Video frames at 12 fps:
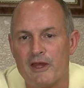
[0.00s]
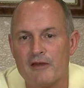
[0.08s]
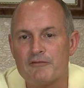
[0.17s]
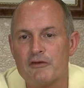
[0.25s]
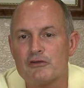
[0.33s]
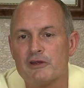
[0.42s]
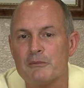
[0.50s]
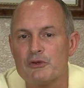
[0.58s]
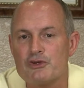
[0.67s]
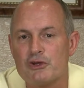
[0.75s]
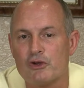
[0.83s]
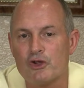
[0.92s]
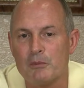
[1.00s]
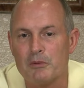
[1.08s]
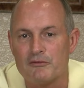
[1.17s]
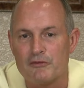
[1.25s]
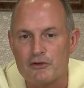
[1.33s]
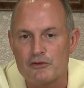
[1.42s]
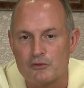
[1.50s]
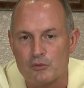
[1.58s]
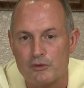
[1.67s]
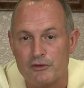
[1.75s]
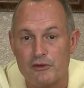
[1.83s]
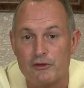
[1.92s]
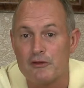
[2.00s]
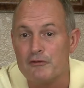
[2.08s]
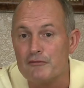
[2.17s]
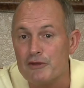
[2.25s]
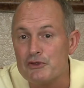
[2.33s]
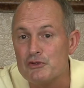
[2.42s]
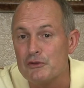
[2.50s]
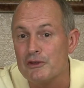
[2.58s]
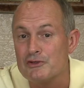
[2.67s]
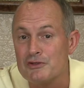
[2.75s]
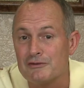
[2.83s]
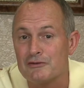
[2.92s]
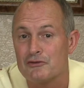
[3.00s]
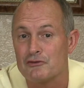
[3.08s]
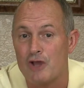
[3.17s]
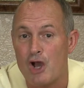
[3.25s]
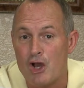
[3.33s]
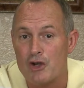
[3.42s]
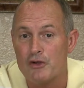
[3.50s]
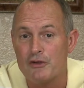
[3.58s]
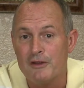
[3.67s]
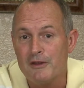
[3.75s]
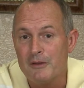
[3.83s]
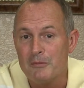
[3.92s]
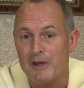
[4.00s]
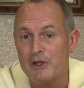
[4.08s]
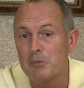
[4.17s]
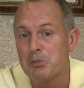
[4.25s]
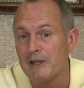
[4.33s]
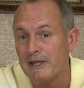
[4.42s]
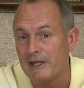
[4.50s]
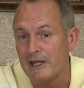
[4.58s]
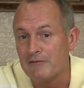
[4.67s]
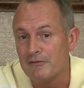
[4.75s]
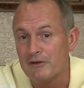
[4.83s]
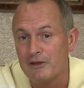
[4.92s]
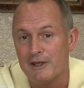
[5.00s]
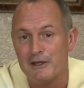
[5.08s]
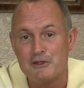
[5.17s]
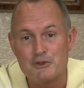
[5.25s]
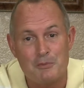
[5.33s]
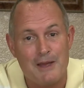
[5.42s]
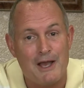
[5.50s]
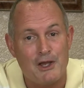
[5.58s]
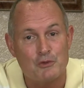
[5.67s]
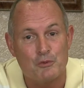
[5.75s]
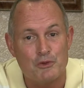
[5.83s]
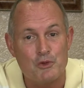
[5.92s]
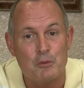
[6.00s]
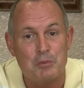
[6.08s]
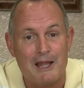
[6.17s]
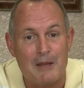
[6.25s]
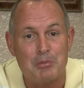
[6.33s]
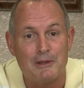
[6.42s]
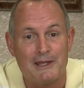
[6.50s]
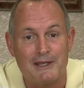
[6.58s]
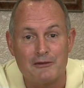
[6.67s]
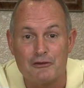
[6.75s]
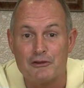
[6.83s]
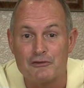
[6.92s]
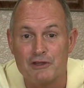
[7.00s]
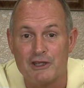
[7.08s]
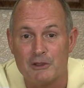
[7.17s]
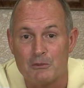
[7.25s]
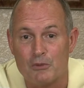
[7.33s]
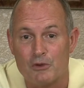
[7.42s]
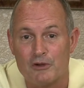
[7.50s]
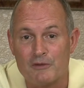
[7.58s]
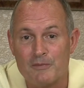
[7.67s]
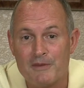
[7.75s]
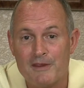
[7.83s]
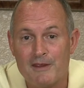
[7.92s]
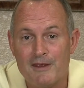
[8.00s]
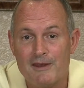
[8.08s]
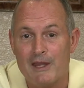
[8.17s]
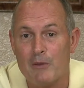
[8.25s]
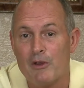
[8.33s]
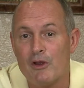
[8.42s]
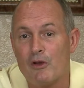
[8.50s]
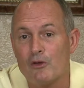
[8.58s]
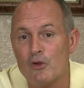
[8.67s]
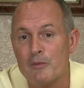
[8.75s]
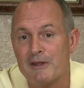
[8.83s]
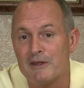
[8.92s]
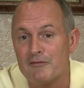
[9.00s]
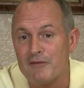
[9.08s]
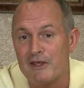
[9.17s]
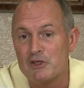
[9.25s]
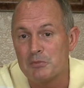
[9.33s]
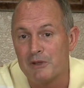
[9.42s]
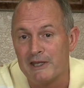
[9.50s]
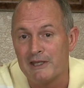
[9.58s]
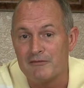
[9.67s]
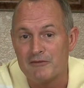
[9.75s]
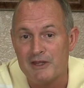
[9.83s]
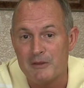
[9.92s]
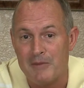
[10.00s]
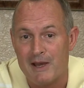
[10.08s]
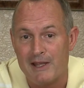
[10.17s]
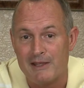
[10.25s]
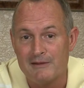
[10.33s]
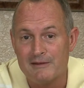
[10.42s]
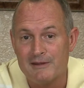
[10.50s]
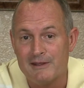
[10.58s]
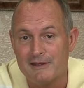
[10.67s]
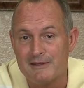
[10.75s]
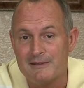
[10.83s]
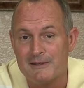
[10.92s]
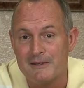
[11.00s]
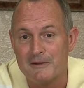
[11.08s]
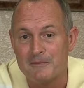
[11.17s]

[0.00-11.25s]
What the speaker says: that, first let me share a couple of verses with you to convince you that Jesus is honored by your planning effort, and He smiles when you apply planning to His kingdom work. Now, we all know about the advanced planning of Nehemiah and